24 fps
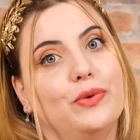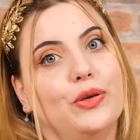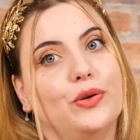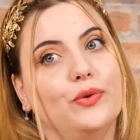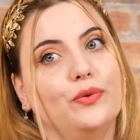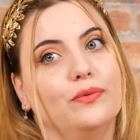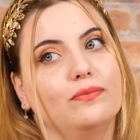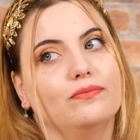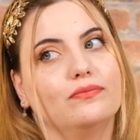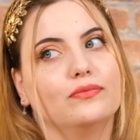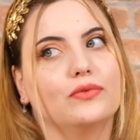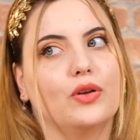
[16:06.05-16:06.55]

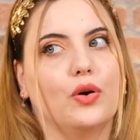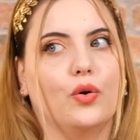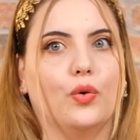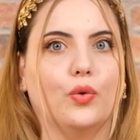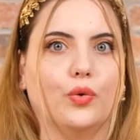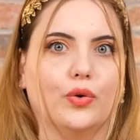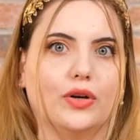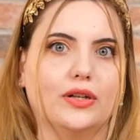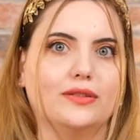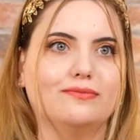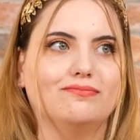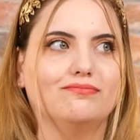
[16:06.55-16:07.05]
you
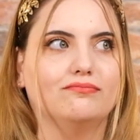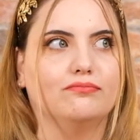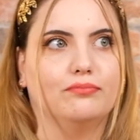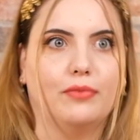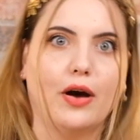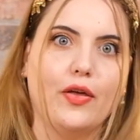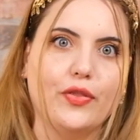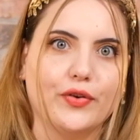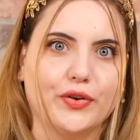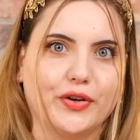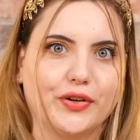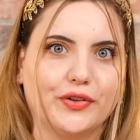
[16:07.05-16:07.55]
or
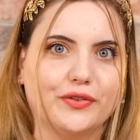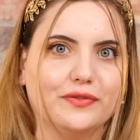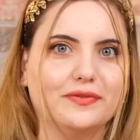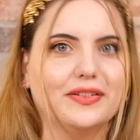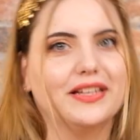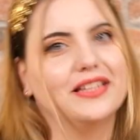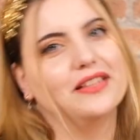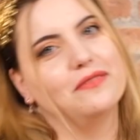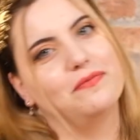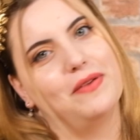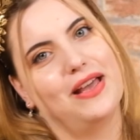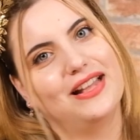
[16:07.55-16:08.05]
bother you,
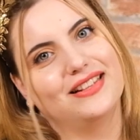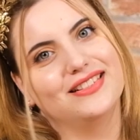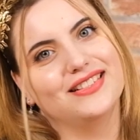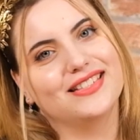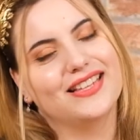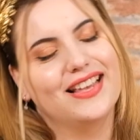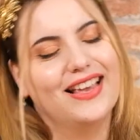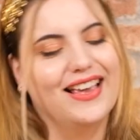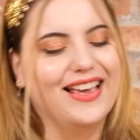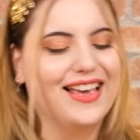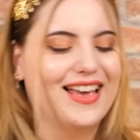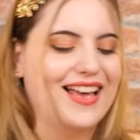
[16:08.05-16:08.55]
it depends,
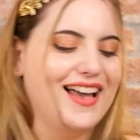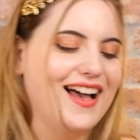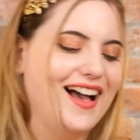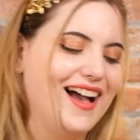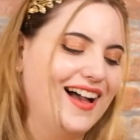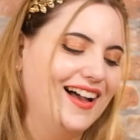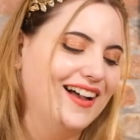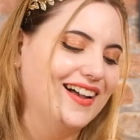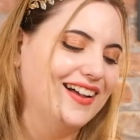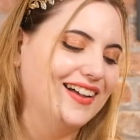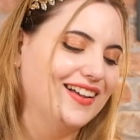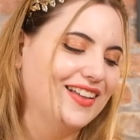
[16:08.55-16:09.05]

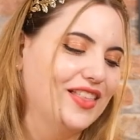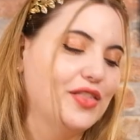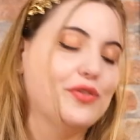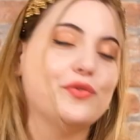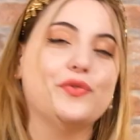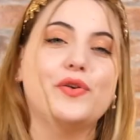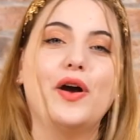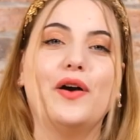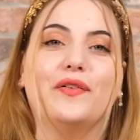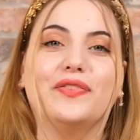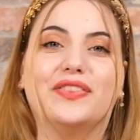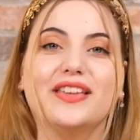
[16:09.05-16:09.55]

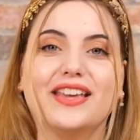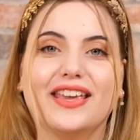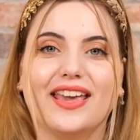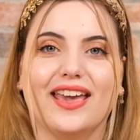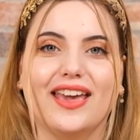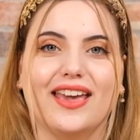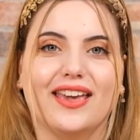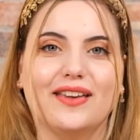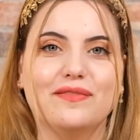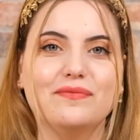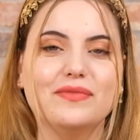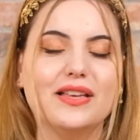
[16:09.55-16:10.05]
throughout the
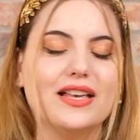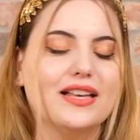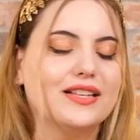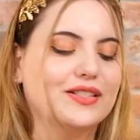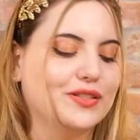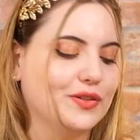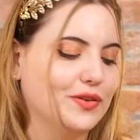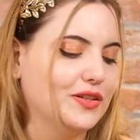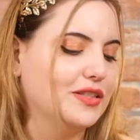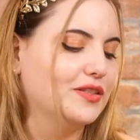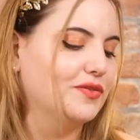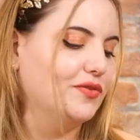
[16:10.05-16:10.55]
game.
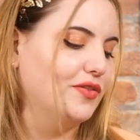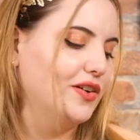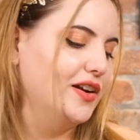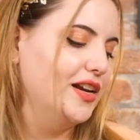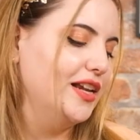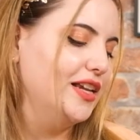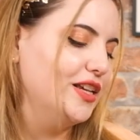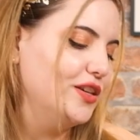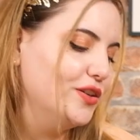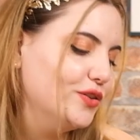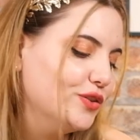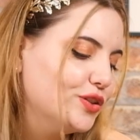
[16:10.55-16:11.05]
So it's
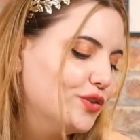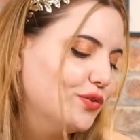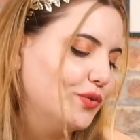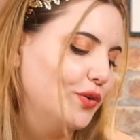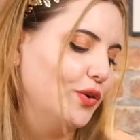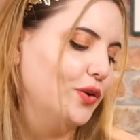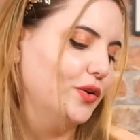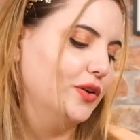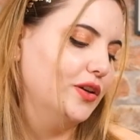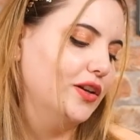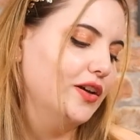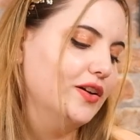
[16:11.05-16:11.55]
very
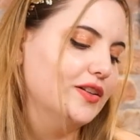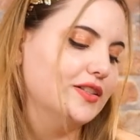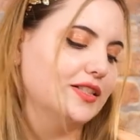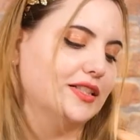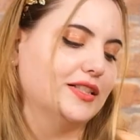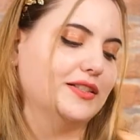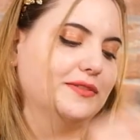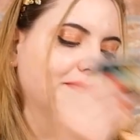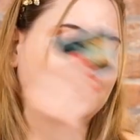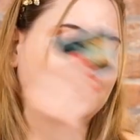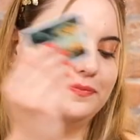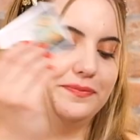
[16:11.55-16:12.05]
useful,
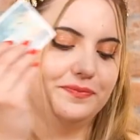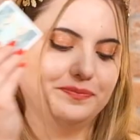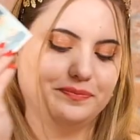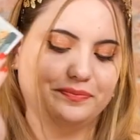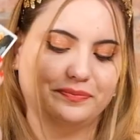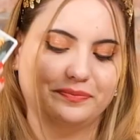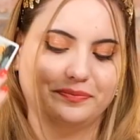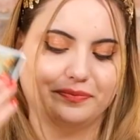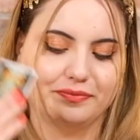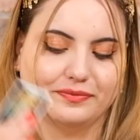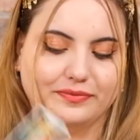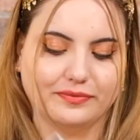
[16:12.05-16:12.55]
because
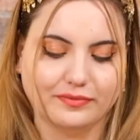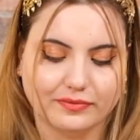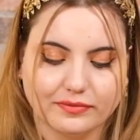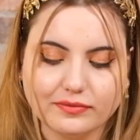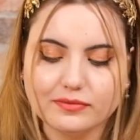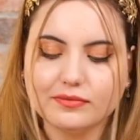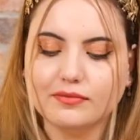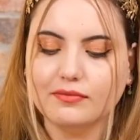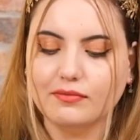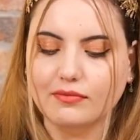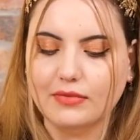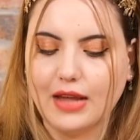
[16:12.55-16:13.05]

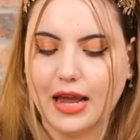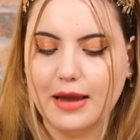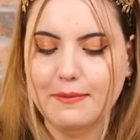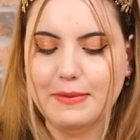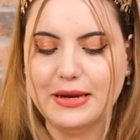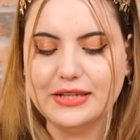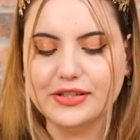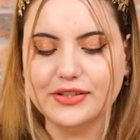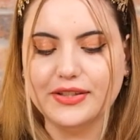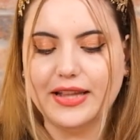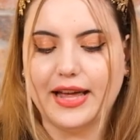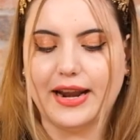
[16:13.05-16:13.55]

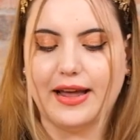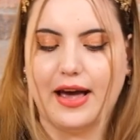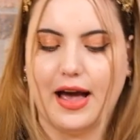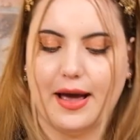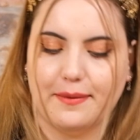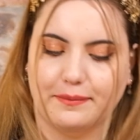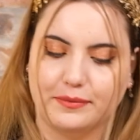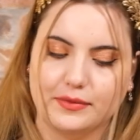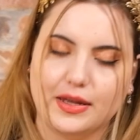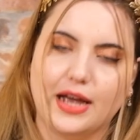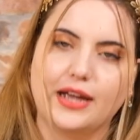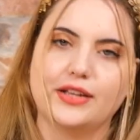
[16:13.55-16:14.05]
imagine that
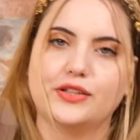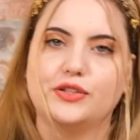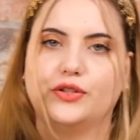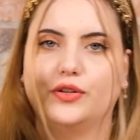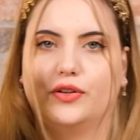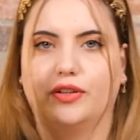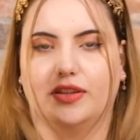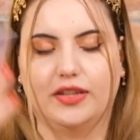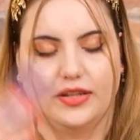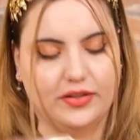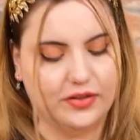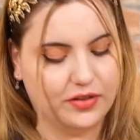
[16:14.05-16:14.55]
I
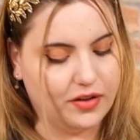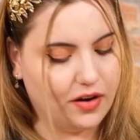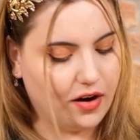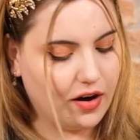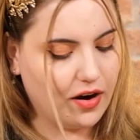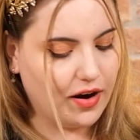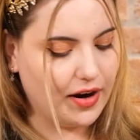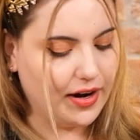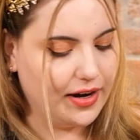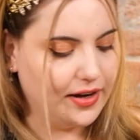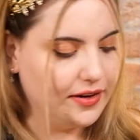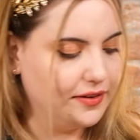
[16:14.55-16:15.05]
took this
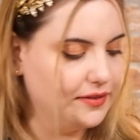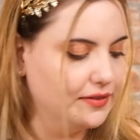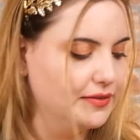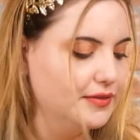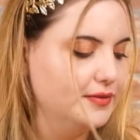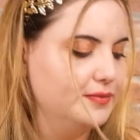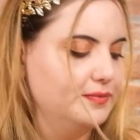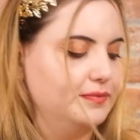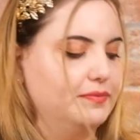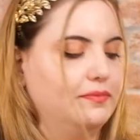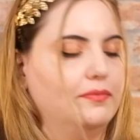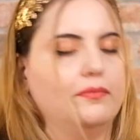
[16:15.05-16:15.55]
card,
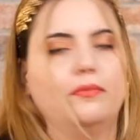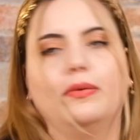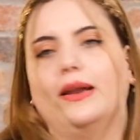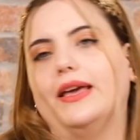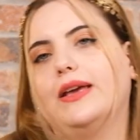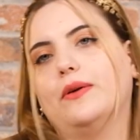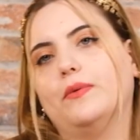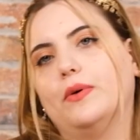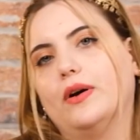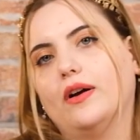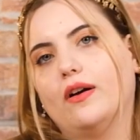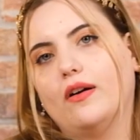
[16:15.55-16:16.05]
play
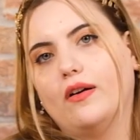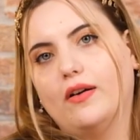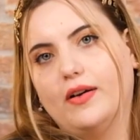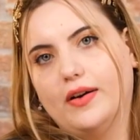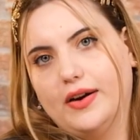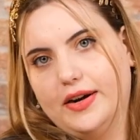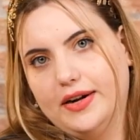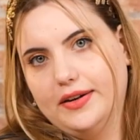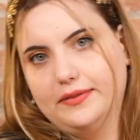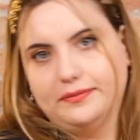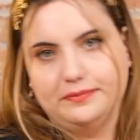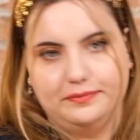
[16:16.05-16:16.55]
one
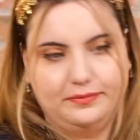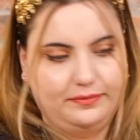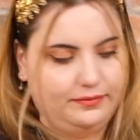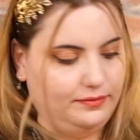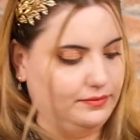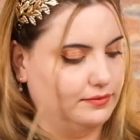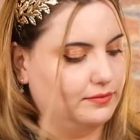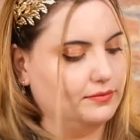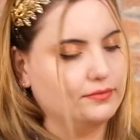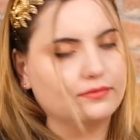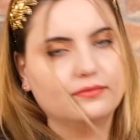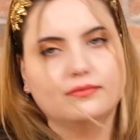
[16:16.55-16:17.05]
card,
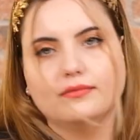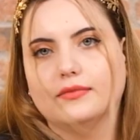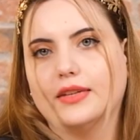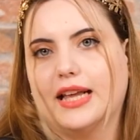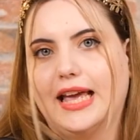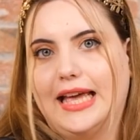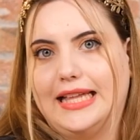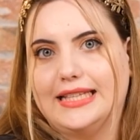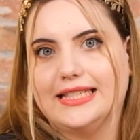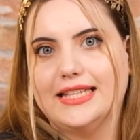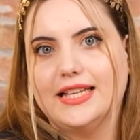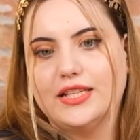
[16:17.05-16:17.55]

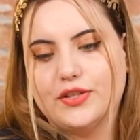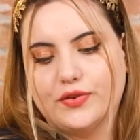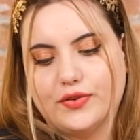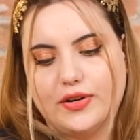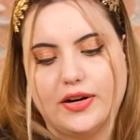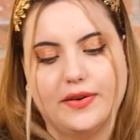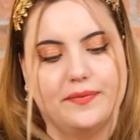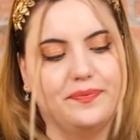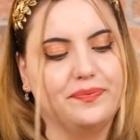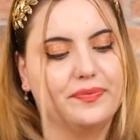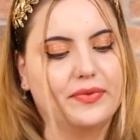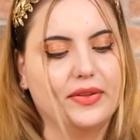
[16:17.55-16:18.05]

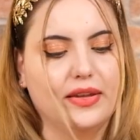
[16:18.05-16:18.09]
etc.